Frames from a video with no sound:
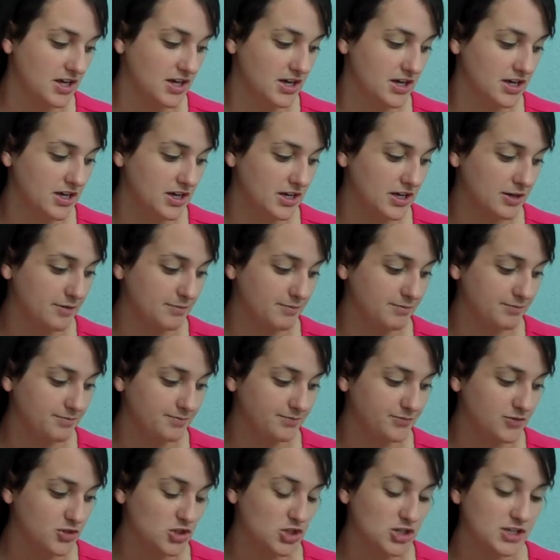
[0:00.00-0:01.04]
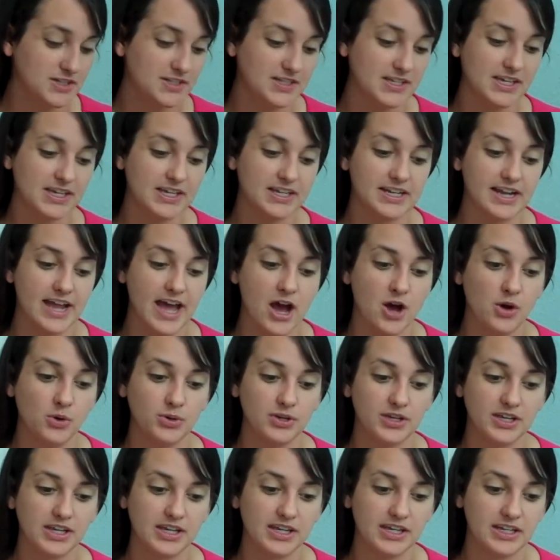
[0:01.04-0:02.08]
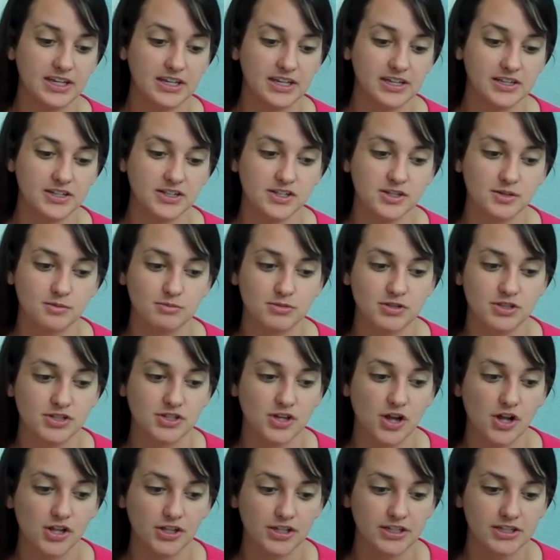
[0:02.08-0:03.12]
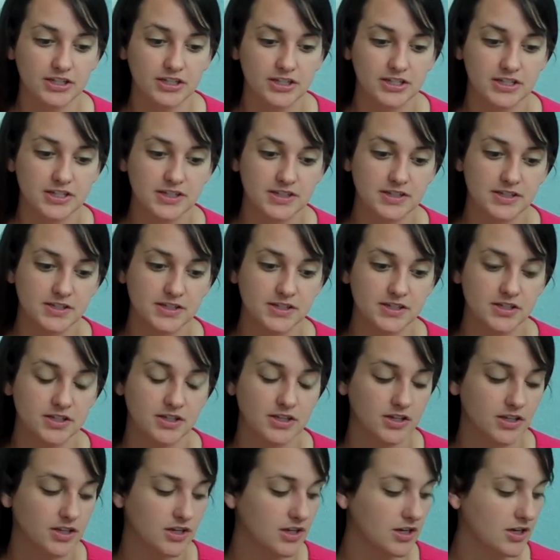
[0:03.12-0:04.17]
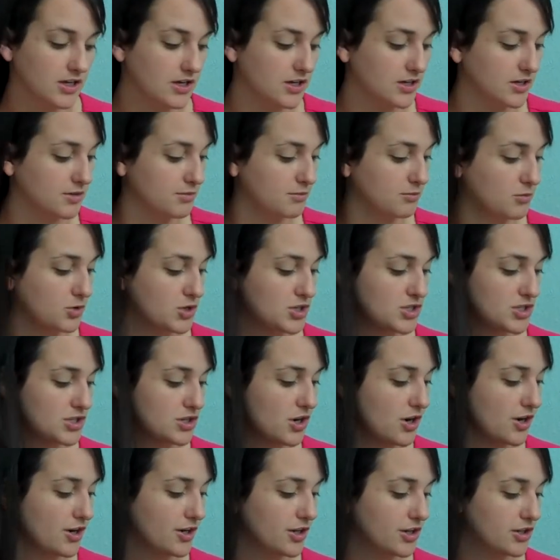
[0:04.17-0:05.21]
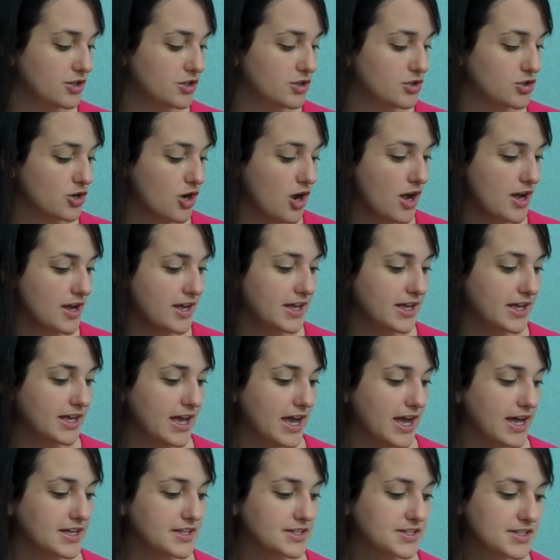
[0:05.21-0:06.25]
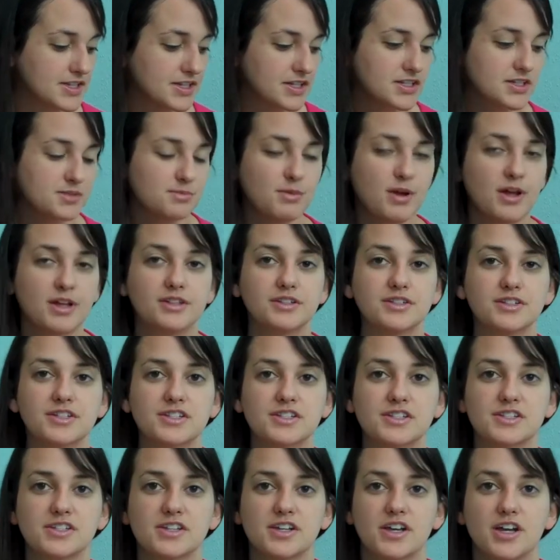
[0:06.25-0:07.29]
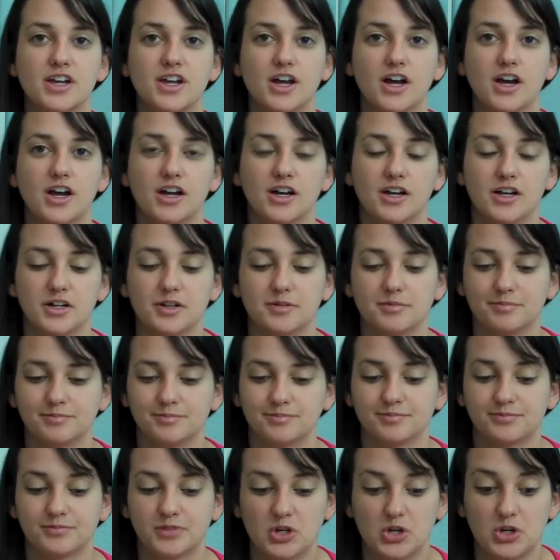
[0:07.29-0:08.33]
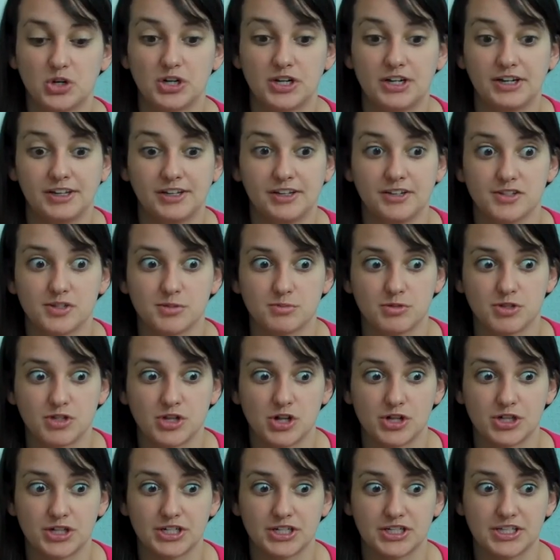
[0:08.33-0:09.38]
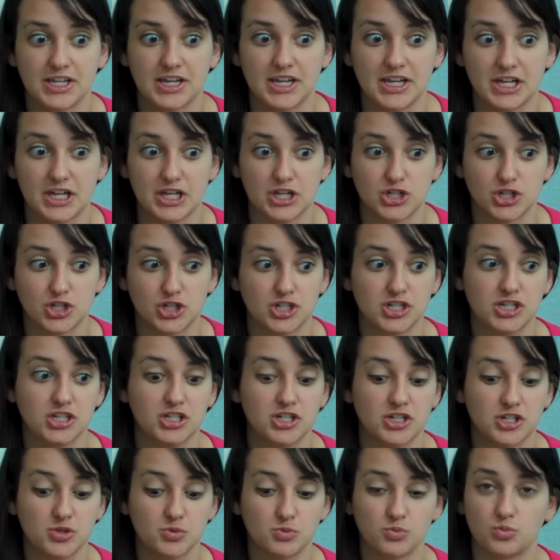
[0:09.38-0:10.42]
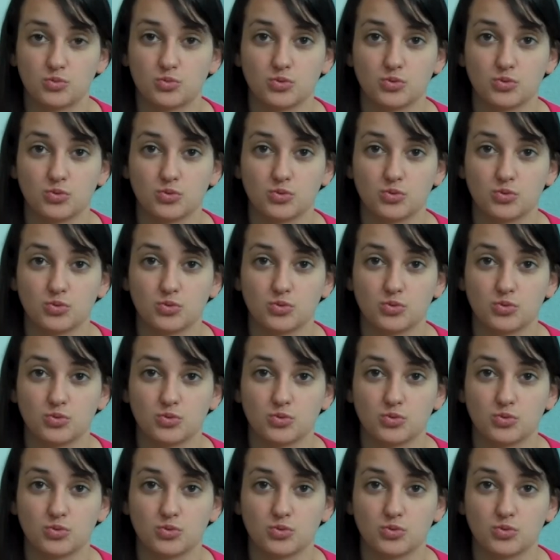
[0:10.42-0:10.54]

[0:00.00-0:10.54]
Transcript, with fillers: Um, she's now eating some solids. Um, we started trying at six months um, her eating some solids and she just